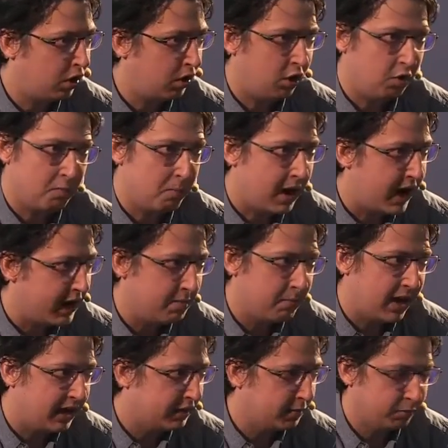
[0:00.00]
combine
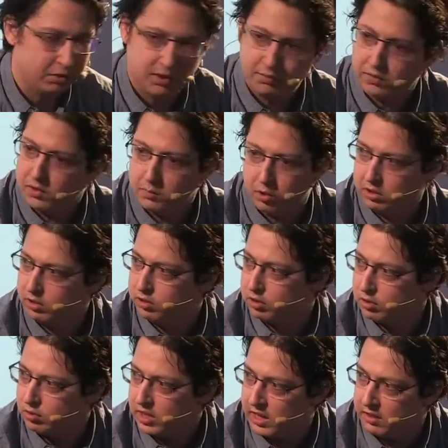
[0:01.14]
multiple different models
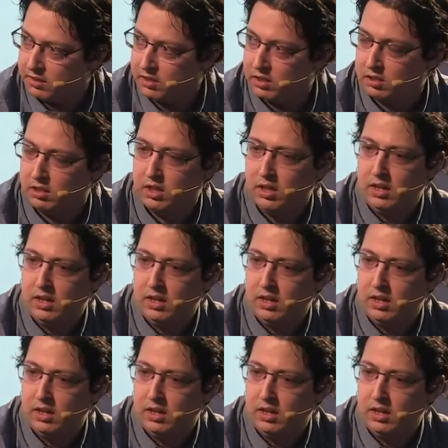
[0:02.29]
together.